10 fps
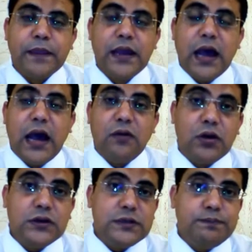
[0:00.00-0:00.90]
I
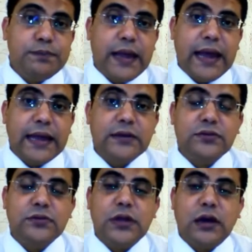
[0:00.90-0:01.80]
wasn't planned
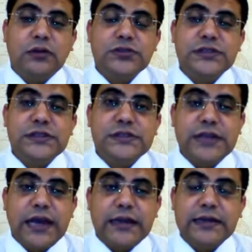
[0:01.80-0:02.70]
to launch this
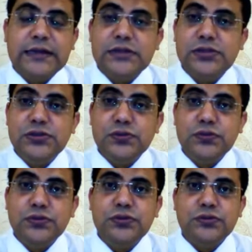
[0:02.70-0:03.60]
channel in
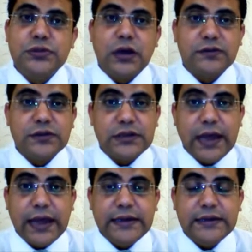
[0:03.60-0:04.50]
June
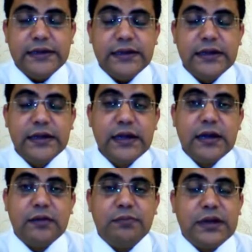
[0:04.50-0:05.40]
2019,
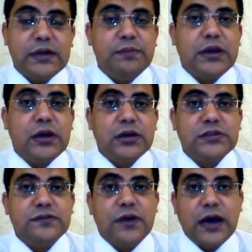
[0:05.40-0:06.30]
but because
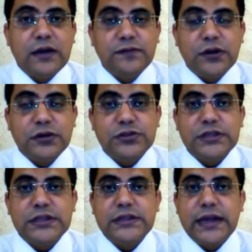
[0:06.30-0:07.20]
of
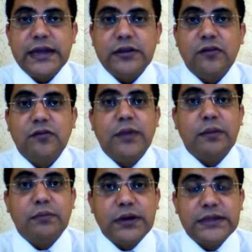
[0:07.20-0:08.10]
unfortunate death of my
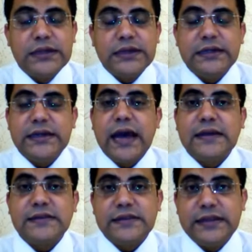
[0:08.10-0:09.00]
mother, it
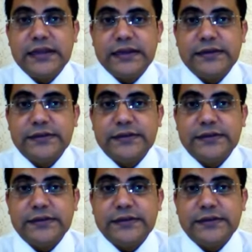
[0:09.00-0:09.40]
has late.